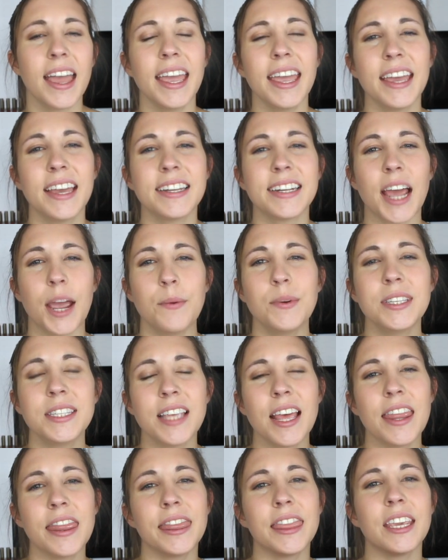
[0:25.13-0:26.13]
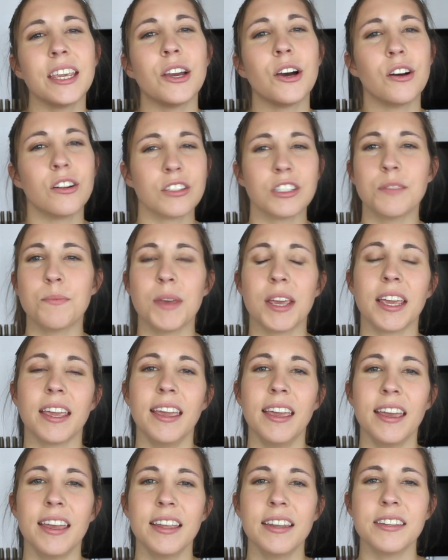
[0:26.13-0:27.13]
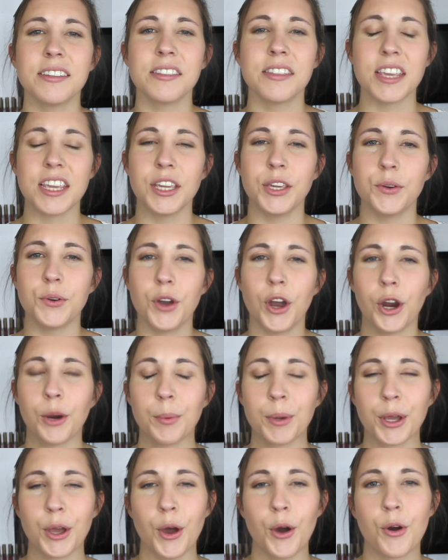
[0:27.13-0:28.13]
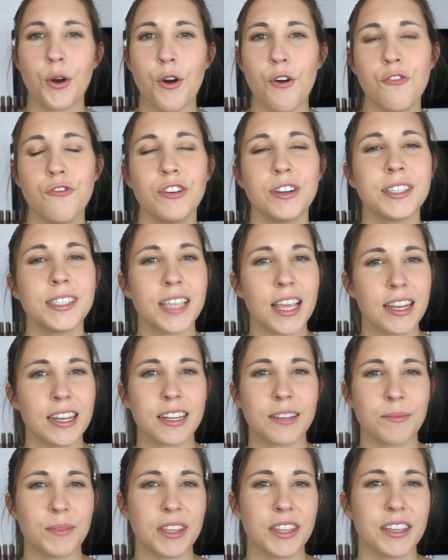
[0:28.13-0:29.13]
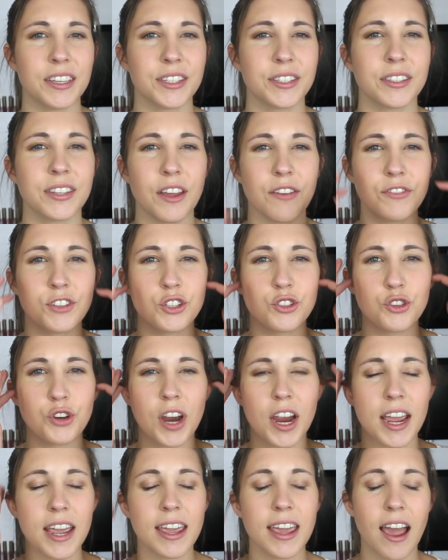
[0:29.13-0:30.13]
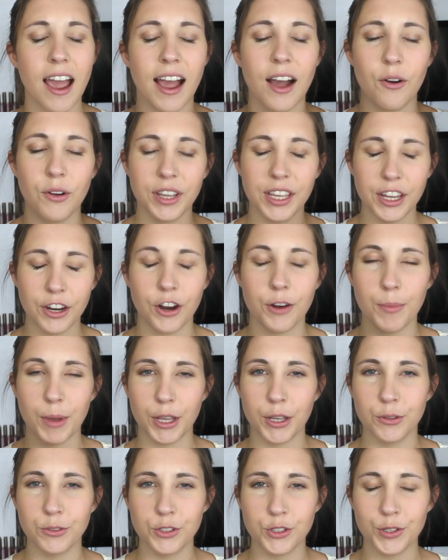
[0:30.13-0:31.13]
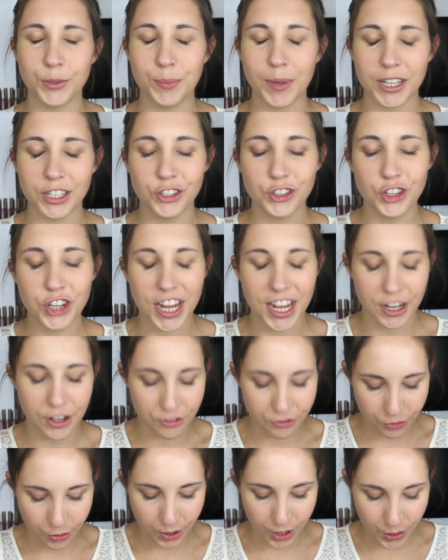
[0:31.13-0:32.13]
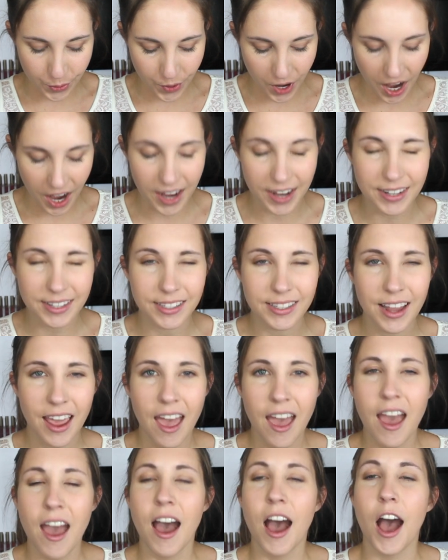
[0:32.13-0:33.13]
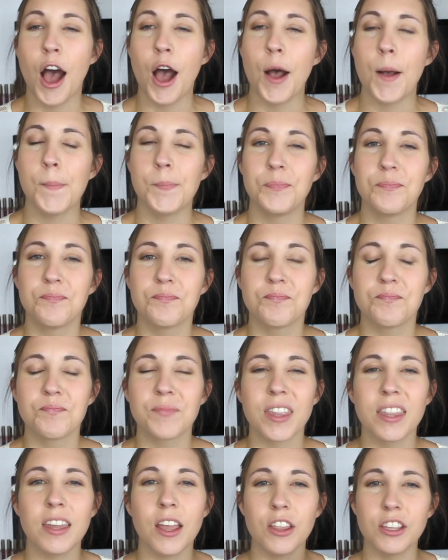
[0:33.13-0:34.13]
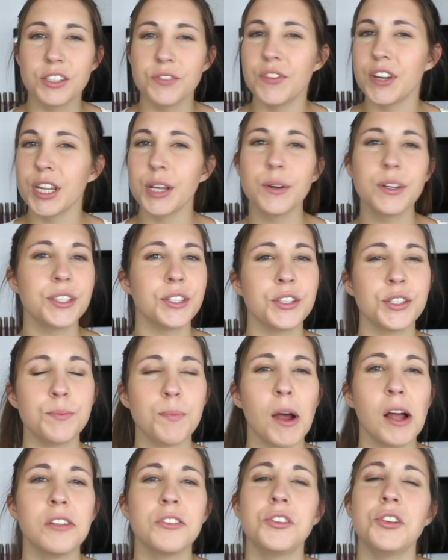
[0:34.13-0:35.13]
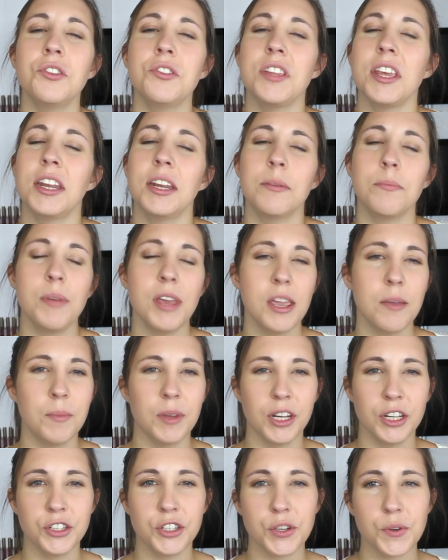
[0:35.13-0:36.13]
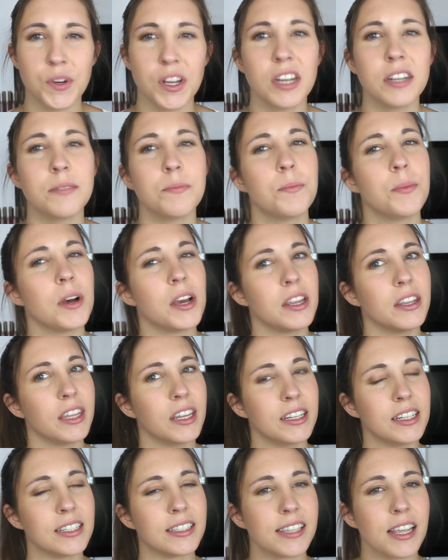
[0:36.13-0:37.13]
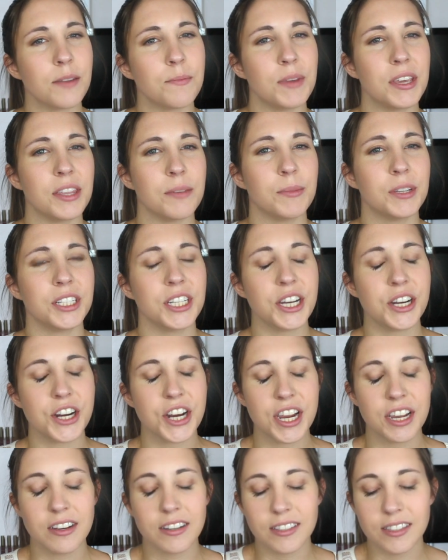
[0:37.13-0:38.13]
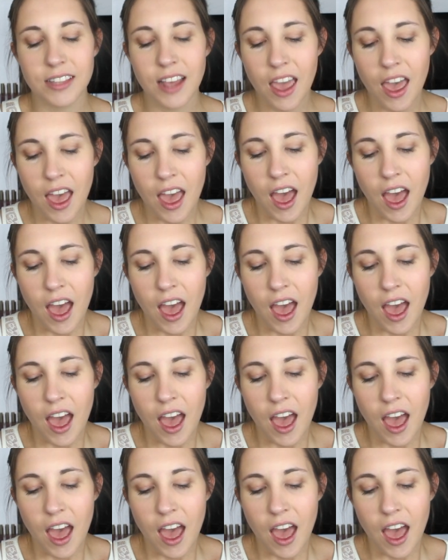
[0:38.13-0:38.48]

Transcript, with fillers: And I was sent the ultimate kit. Thank you, Carbon Coco, for sending me this stuff to try out here on my YouTube channel for you guys. Um, now this video isn't sponsored, they didn't pay me to do it, but they did send me the materials.